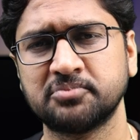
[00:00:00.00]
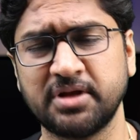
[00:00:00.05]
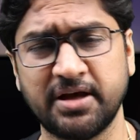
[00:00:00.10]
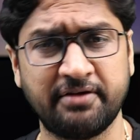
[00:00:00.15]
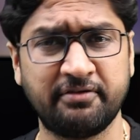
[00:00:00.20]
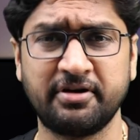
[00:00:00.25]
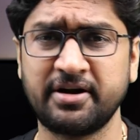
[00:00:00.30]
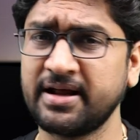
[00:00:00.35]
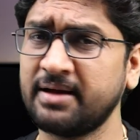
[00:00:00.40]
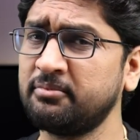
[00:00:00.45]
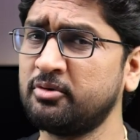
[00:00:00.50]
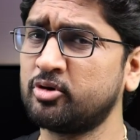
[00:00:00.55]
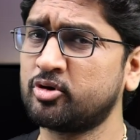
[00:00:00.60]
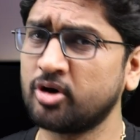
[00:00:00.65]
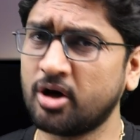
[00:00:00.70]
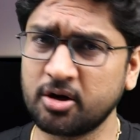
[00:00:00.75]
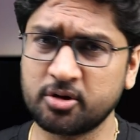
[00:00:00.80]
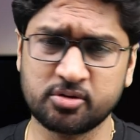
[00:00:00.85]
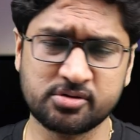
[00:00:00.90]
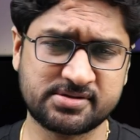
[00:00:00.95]
Every time you
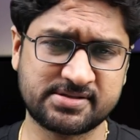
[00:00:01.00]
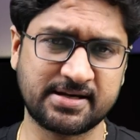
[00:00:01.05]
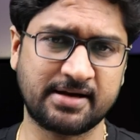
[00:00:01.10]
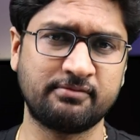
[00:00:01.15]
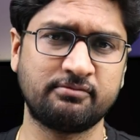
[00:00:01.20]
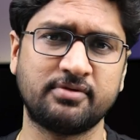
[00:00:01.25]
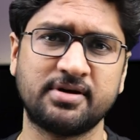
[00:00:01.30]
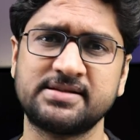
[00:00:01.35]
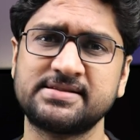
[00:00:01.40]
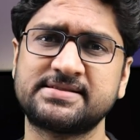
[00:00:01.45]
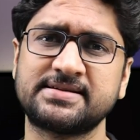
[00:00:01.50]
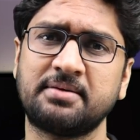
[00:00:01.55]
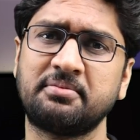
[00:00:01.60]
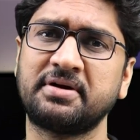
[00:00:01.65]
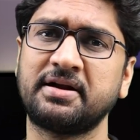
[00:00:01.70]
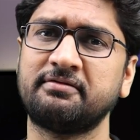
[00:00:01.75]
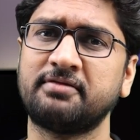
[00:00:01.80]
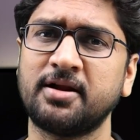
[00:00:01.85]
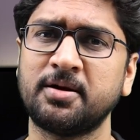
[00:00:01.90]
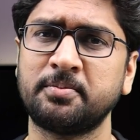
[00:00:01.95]
talk to someone, some
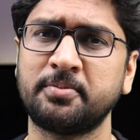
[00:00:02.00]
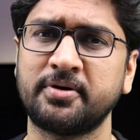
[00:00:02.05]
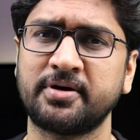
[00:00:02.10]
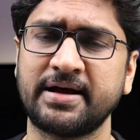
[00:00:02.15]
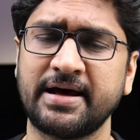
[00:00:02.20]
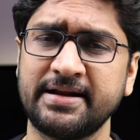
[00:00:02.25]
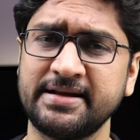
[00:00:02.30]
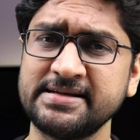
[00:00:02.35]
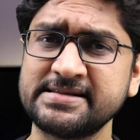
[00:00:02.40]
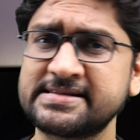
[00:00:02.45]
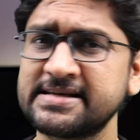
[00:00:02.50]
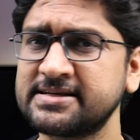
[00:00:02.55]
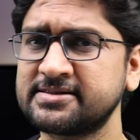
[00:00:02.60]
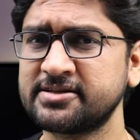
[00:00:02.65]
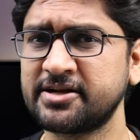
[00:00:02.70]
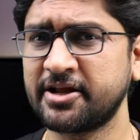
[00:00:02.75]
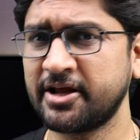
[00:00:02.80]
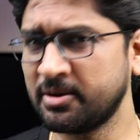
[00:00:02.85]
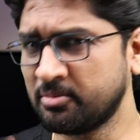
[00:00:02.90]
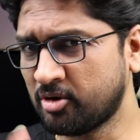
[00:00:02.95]
developer, and he says
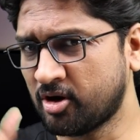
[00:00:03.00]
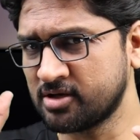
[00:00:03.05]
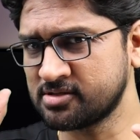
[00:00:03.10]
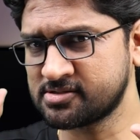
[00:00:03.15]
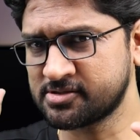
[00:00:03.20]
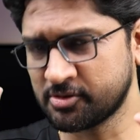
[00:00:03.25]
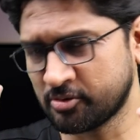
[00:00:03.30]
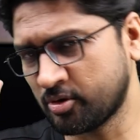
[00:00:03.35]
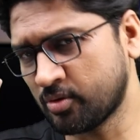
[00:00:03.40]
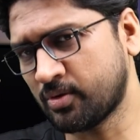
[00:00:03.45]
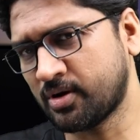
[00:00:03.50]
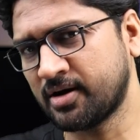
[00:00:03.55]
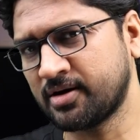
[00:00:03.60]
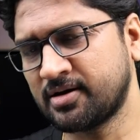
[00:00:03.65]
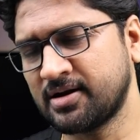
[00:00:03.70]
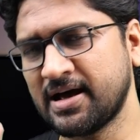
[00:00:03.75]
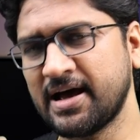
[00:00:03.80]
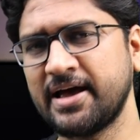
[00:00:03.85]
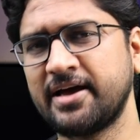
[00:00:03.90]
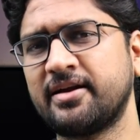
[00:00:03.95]
that, hey boss, you know
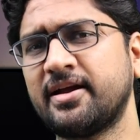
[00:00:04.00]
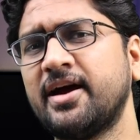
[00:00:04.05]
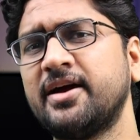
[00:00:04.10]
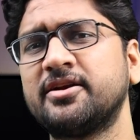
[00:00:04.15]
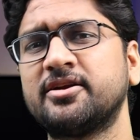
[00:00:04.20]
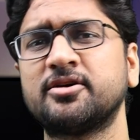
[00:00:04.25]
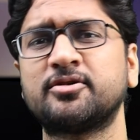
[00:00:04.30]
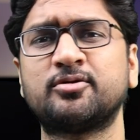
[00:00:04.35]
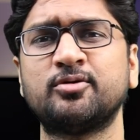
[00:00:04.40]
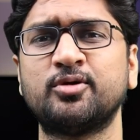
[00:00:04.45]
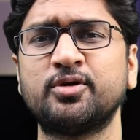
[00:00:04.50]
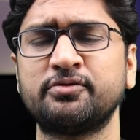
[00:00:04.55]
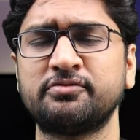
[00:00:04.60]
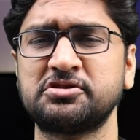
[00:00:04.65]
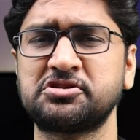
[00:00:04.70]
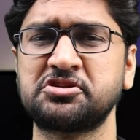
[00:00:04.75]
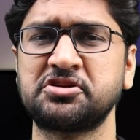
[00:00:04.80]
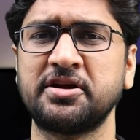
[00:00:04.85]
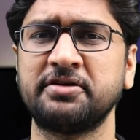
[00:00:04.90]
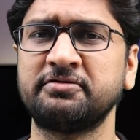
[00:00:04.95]
what? I write a code
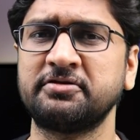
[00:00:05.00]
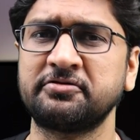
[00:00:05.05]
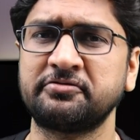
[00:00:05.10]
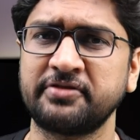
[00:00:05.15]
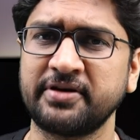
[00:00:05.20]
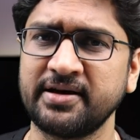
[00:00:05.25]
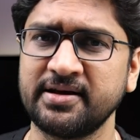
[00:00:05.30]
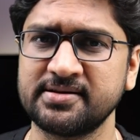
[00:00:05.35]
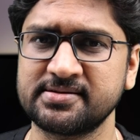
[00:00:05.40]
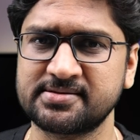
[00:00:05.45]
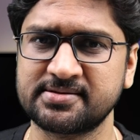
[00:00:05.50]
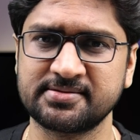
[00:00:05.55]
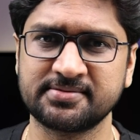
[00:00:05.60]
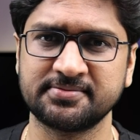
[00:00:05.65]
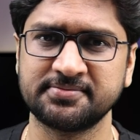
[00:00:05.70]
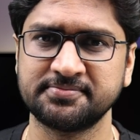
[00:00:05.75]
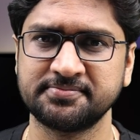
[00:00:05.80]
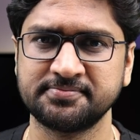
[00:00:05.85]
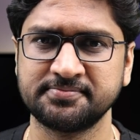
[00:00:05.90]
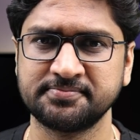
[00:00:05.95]
which never fails.
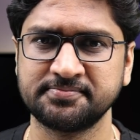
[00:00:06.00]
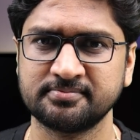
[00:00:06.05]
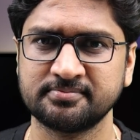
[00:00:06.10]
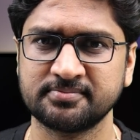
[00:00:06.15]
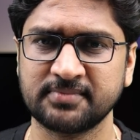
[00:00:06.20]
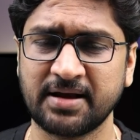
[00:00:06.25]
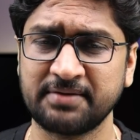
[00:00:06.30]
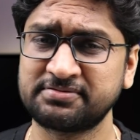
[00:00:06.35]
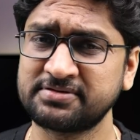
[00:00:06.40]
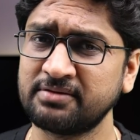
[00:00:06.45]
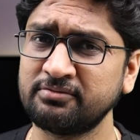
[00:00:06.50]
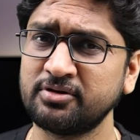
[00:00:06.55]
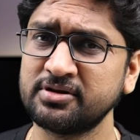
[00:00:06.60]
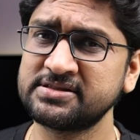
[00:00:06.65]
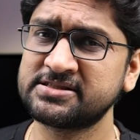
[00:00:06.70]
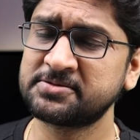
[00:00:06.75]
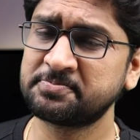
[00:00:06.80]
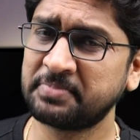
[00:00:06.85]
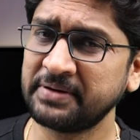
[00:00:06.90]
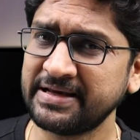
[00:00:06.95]
If someone
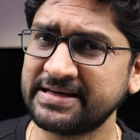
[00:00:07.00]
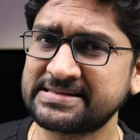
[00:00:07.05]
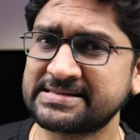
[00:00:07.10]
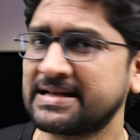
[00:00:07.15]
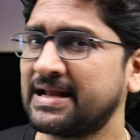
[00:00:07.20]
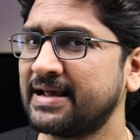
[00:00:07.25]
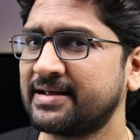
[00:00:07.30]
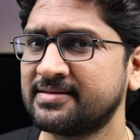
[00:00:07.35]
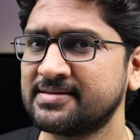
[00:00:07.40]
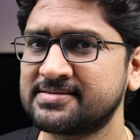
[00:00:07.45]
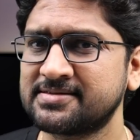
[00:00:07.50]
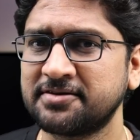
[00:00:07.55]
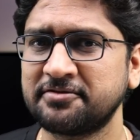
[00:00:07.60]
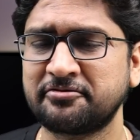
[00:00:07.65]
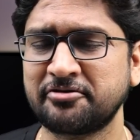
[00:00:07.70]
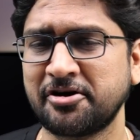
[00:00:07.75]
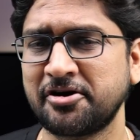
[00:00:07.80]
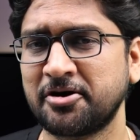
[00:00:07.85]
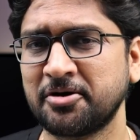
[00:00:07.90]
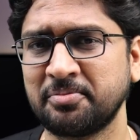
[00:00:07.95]
speaks like this in
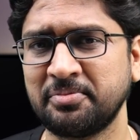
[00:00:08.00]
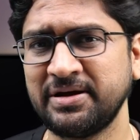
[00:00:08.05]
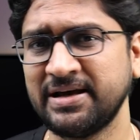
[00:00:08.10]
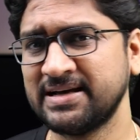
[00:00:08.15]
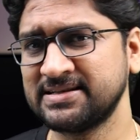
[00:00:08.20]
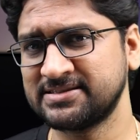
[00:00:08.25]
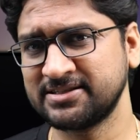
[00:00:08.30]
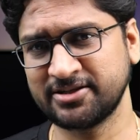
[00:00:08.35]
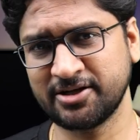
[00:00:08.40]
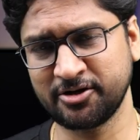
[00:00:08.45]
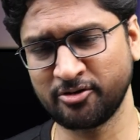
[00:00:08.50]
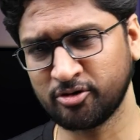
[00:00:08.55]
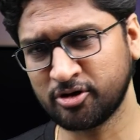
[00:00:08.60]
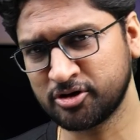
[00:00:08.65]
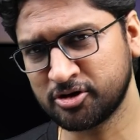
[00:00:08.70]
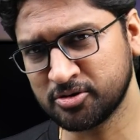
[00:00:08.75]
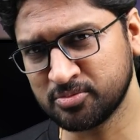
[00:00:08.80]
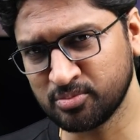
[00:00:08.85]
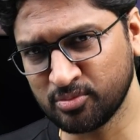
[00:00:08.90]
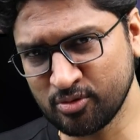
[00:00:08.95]
front of me, I say that you are
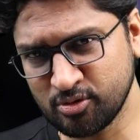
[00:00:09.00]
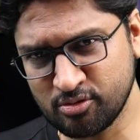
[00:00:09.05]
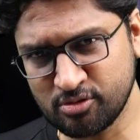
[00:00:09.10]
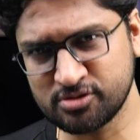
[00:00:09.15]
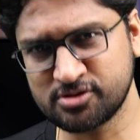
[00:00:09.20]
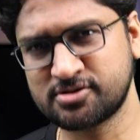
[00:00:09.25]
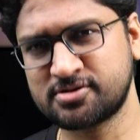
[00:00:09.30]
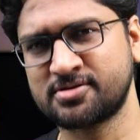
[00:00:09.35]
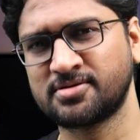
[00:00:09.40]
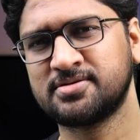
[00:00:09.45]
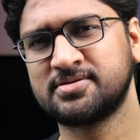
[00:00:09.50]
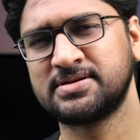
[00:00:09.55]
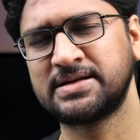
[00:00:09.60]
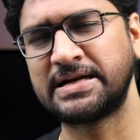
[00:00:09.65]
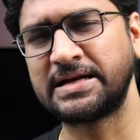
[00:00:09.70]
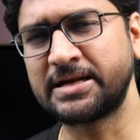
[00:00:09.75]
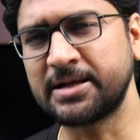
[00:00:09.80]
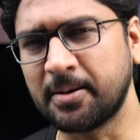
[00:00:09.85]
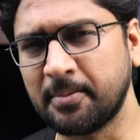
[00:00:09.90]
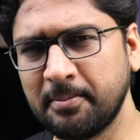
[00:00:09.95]
the most
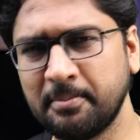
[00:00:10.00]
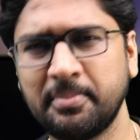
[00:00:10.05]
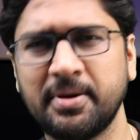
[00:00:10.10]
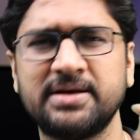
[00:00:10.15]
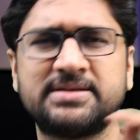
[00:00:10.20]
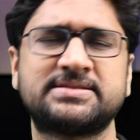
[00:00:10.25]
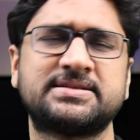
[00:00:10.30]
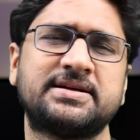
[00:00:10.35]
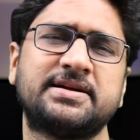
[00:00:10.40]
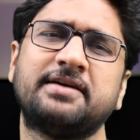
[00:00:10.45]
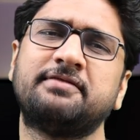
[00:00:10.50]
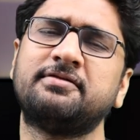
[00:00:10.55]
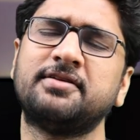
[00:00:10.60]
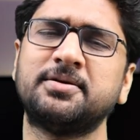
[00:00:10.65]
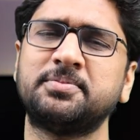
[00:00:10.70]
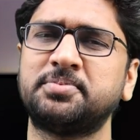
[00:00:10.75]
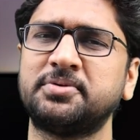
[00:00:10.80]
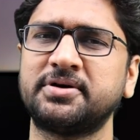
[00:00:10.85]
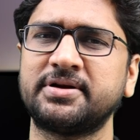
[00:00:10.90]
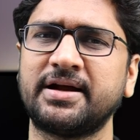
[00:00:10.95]
dumbest
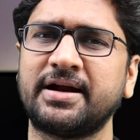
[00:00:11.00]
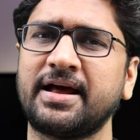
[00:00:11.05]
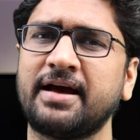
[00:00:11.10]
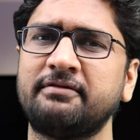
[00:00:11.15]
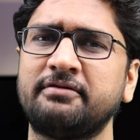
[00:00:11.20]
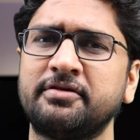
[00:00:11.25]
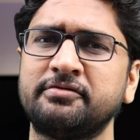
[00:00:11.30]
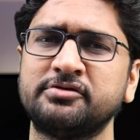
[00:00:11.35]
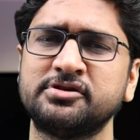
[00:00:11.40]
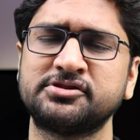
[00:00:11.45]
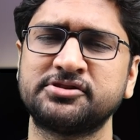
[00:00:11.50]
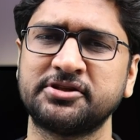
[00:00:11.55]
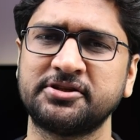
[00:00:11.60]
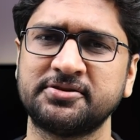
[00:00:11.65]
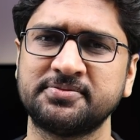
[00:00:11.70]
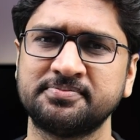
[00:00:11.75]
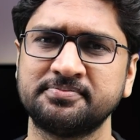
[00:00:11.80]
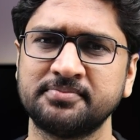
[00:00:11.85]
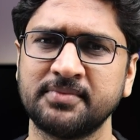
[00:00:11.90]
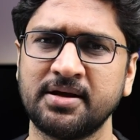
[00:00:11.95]
developer that I've ever seen.